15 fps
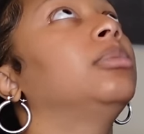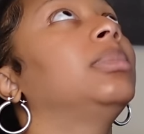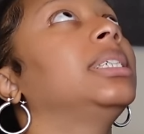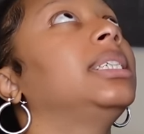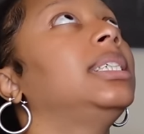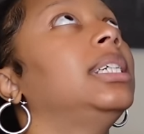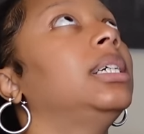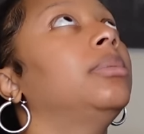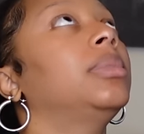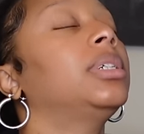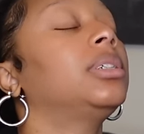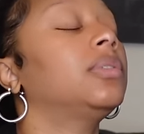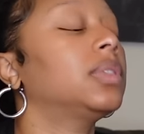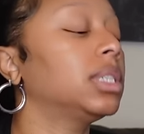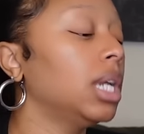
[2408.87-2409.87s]
on my damn
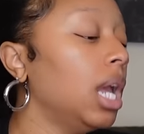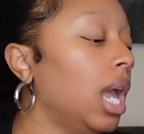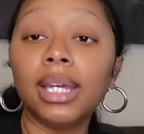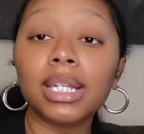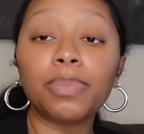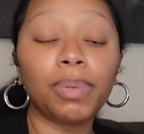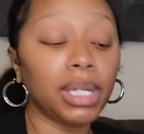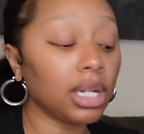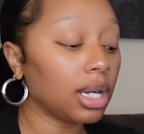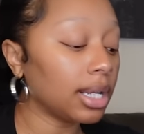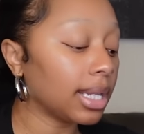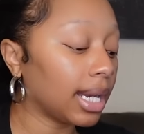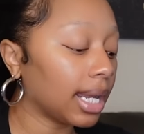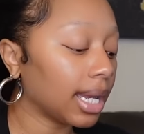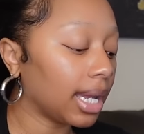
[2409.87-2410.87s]
nerves. This PR
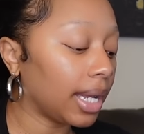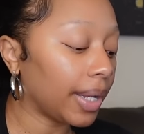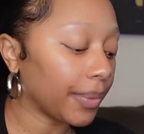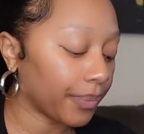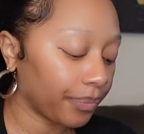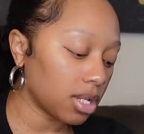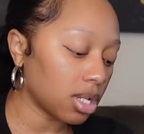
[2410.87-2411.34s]
that I got,